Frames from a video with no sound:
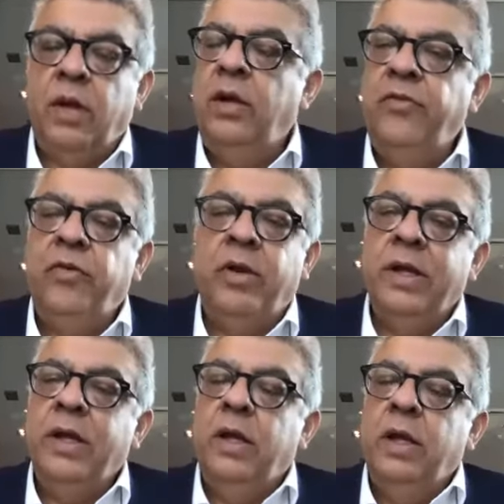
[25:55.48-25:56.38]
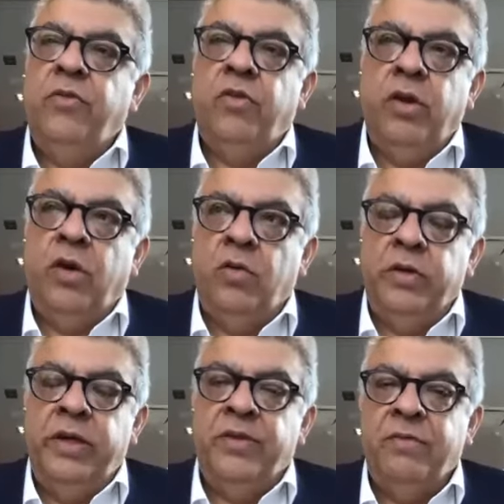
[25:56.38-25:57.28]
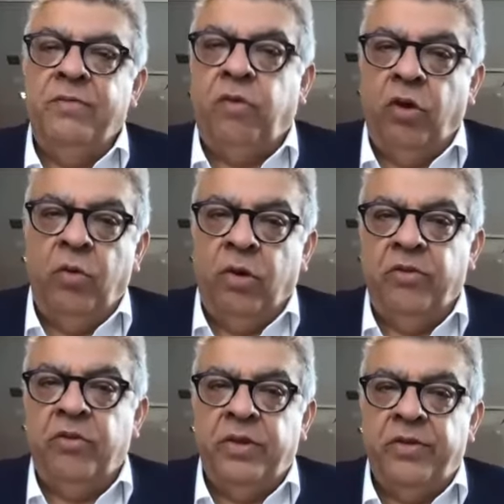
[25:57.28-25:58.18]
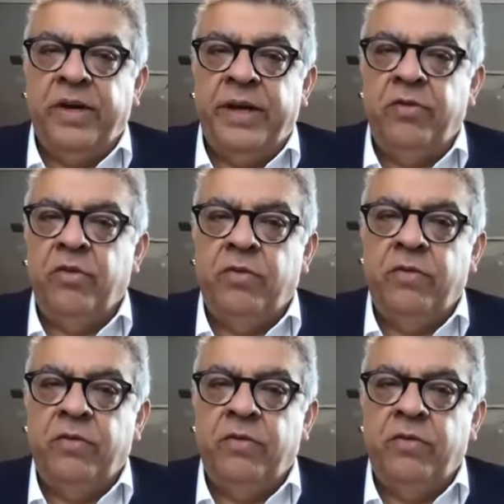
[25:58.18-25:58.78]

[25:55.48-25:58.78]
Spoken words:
Understood. So now here's some follow-ons to this, right? So